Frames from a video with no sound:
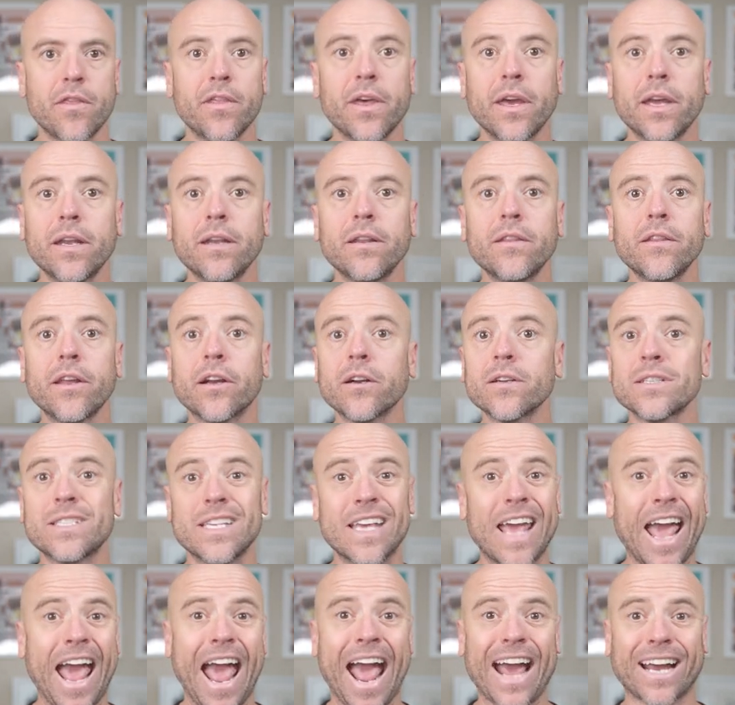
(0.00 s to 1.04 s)
Then there's
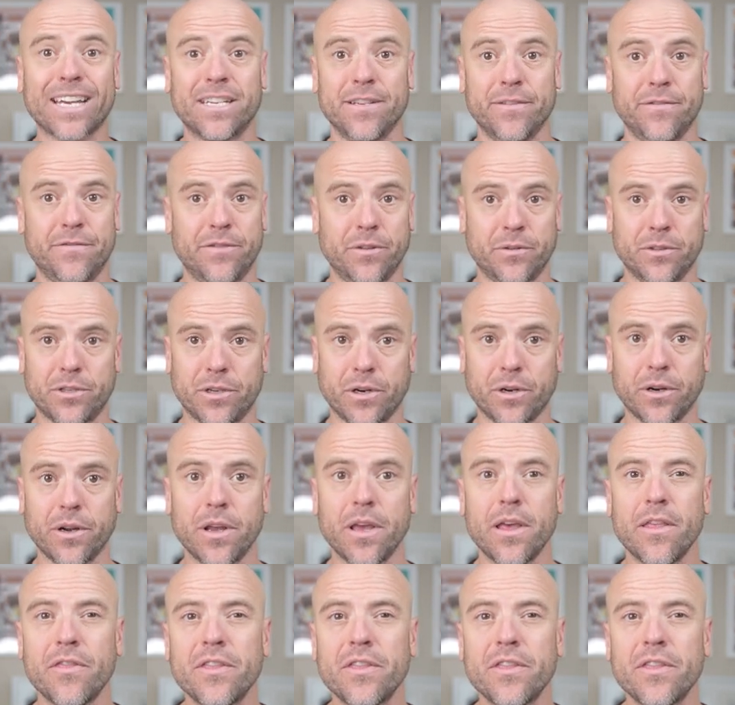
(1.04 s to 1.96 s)
the active filter.